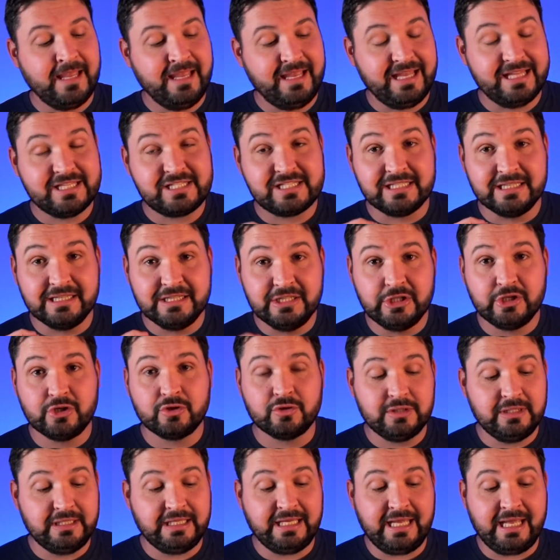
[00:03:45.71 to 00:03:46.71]
It's
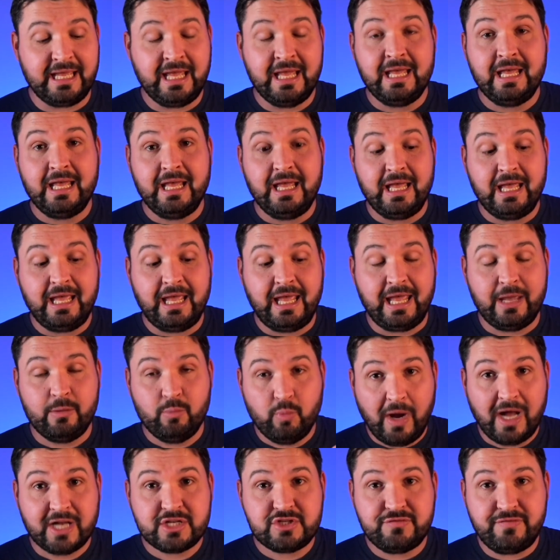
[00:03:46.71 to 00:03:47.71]
literally a
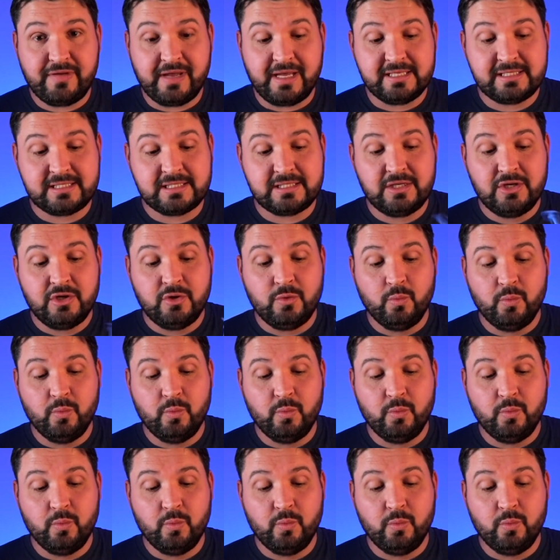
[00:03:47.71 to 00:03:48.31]
watch face